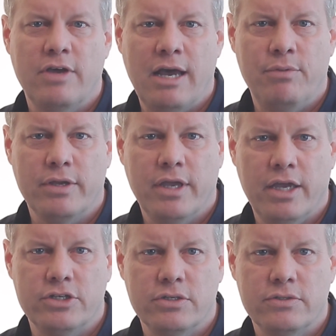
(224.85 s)
of
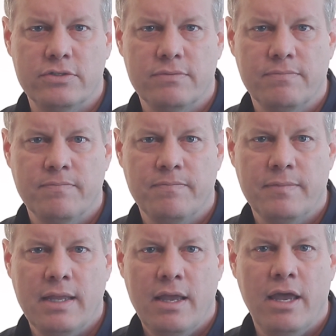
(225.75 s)
applications.
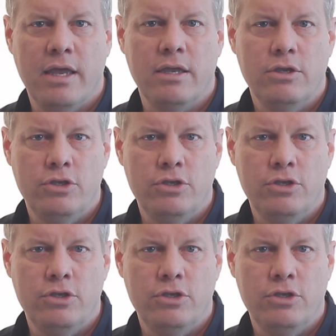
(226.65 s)
A